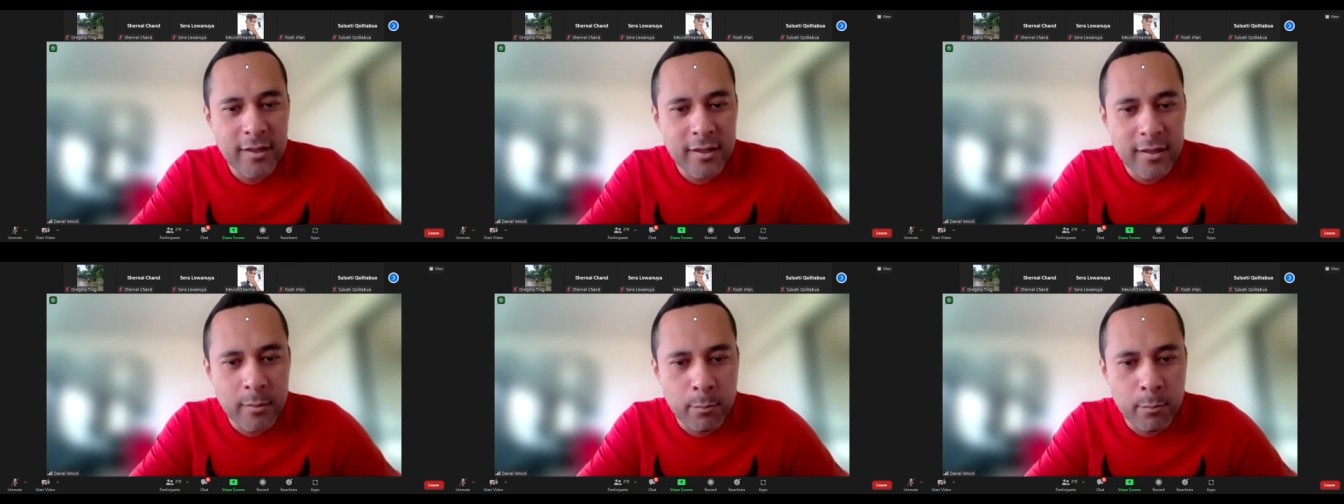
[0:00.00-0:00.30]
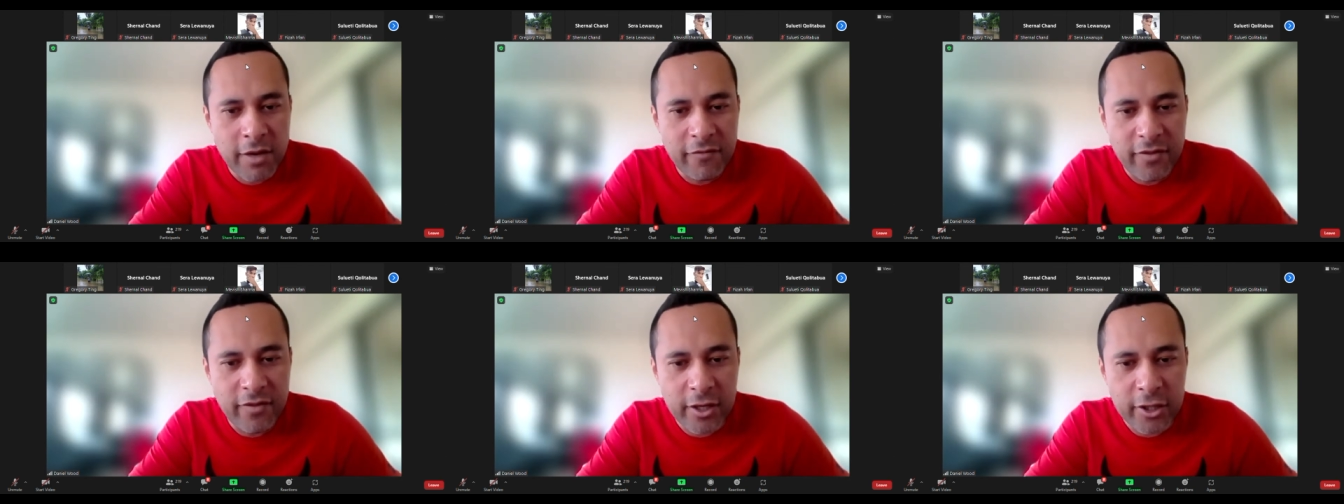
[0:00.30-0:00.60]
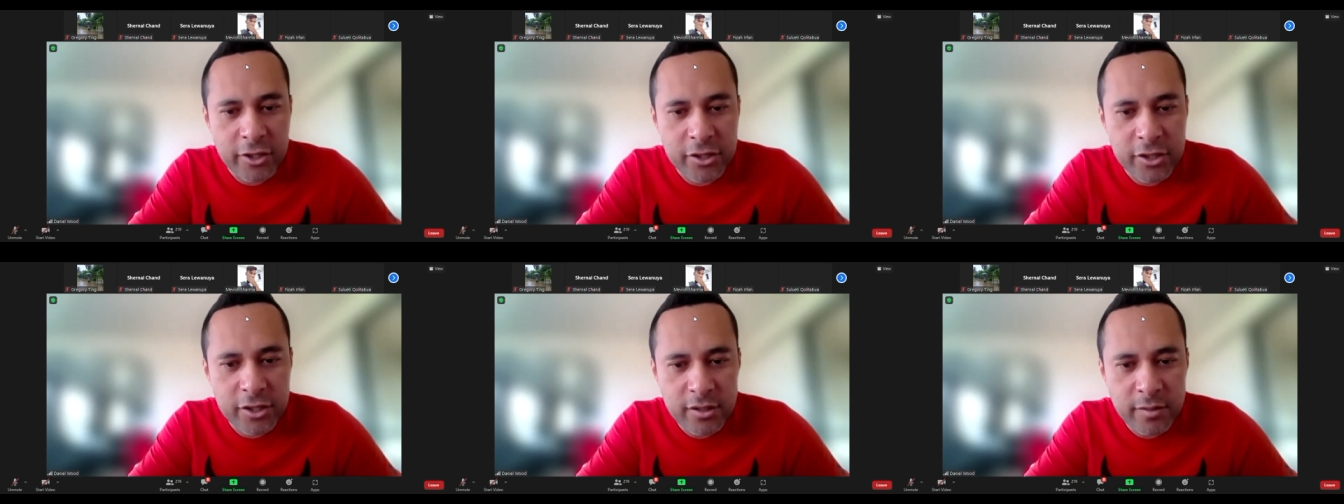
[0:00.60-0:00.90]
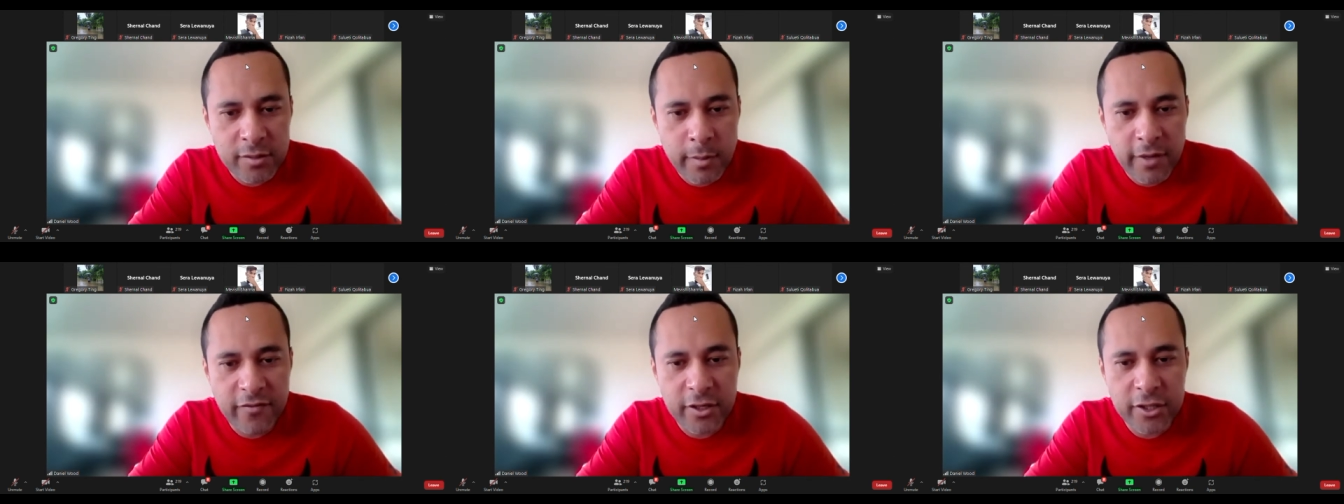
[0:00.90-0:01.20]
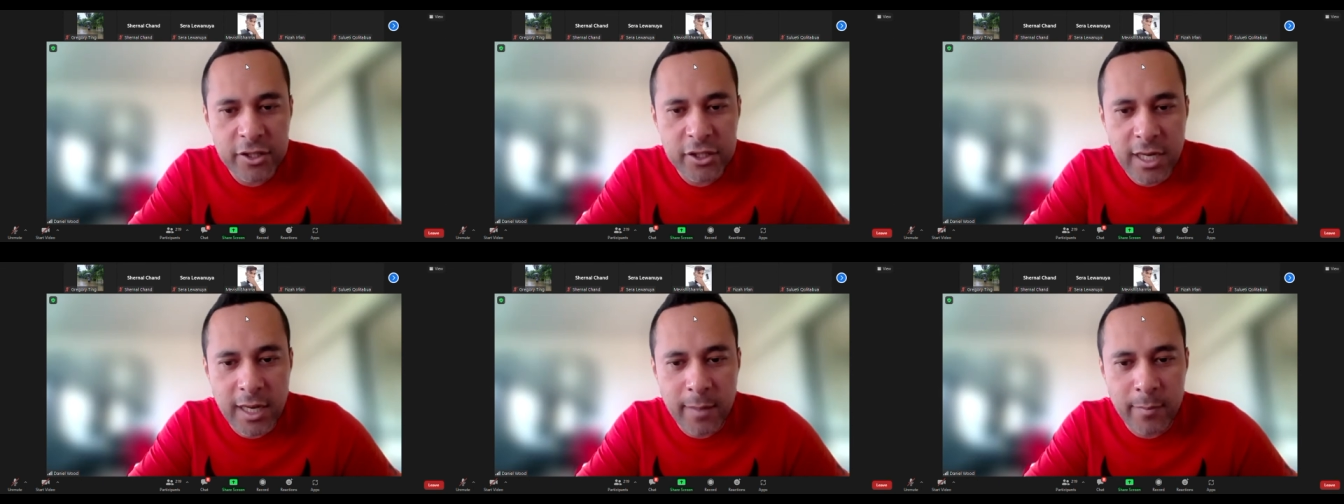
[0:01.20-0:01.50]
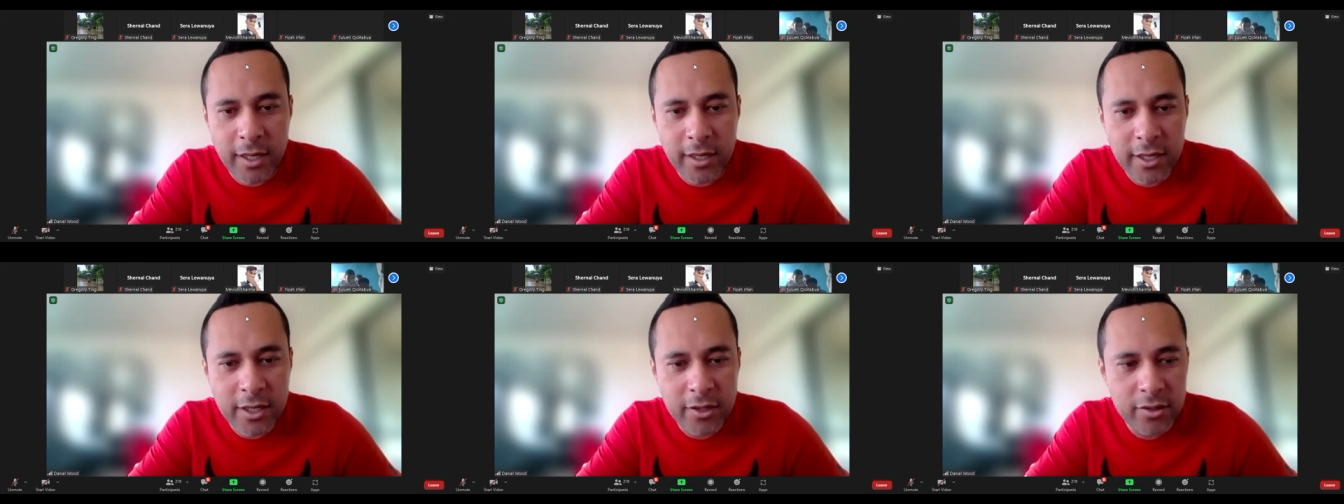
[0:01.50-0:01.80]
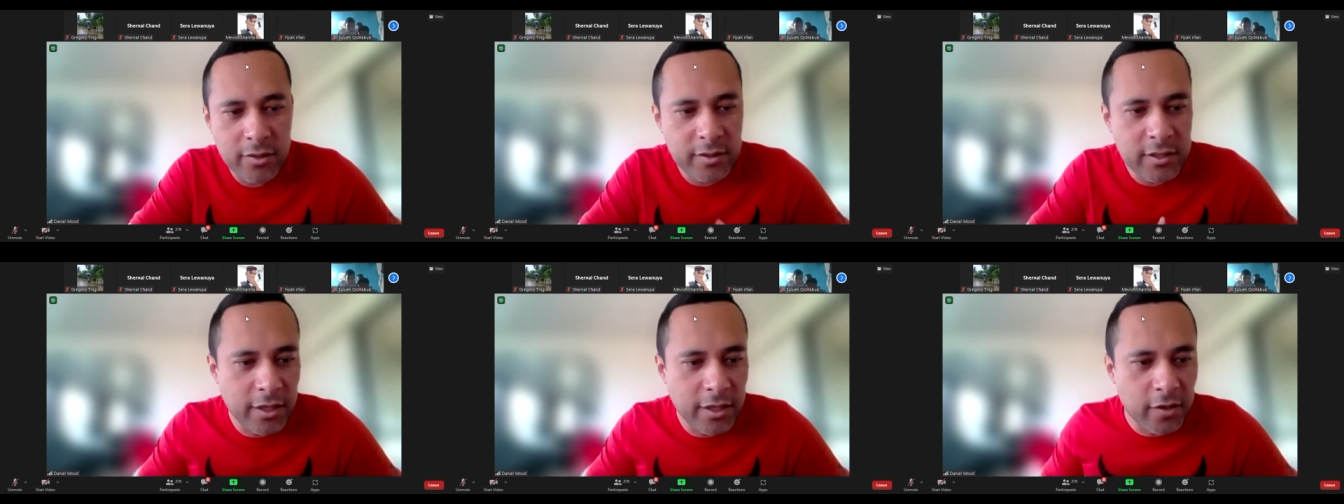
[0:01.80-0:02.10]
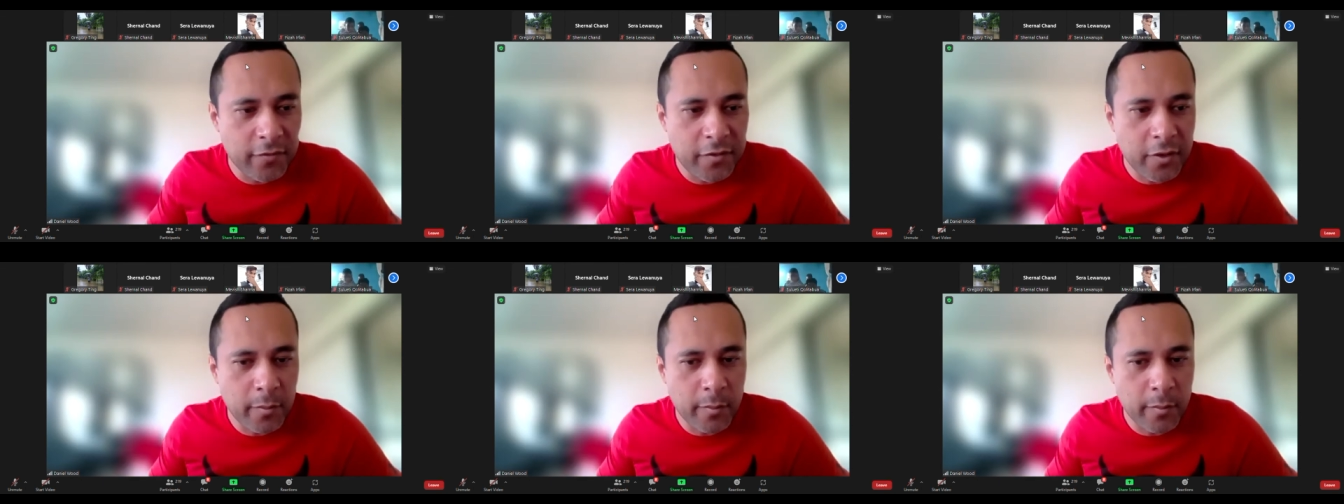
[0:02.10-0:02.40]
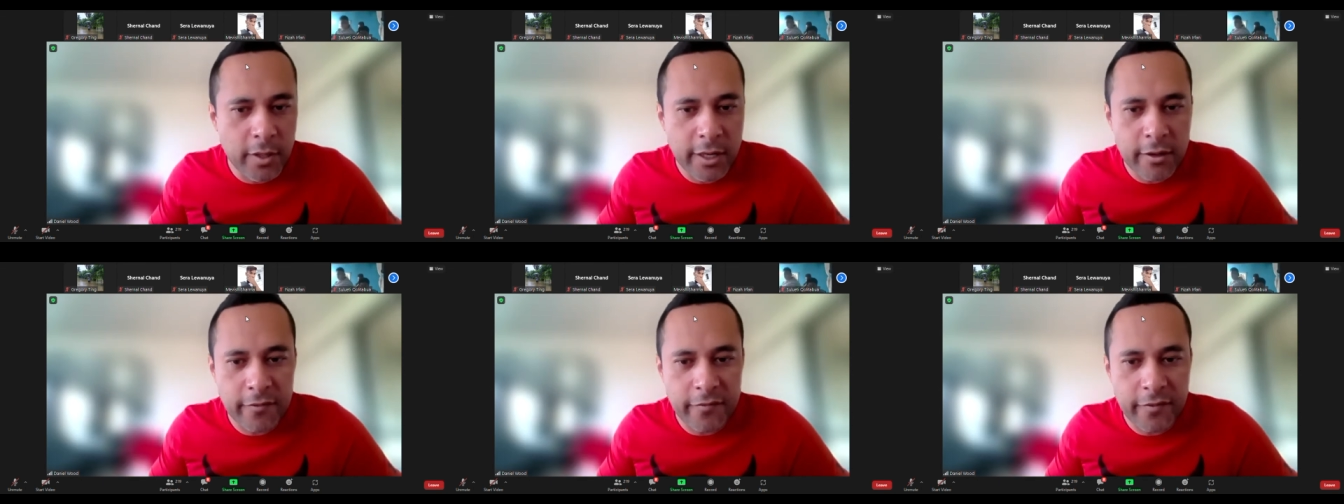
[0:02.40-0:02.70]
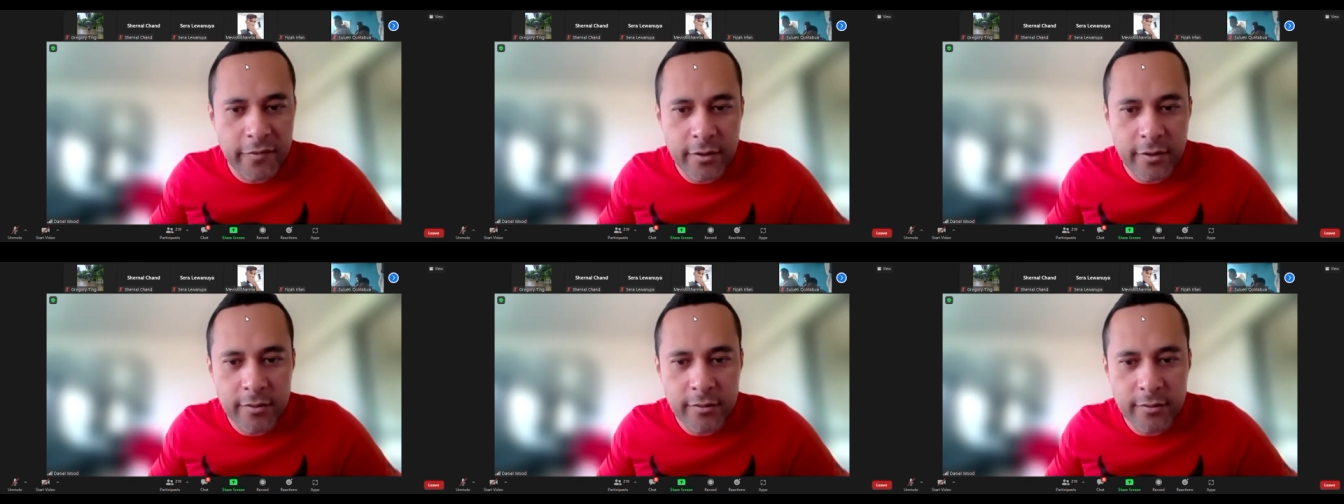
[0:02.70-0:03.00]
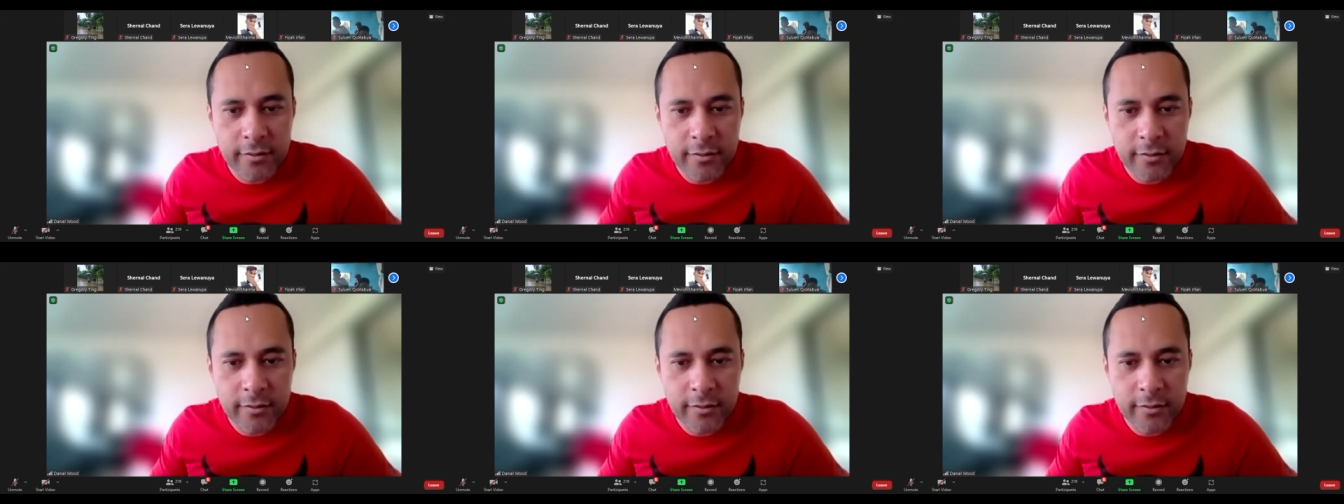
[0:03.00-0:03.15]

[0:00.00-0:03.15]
Mevish Sharma, can you turn off your microphone?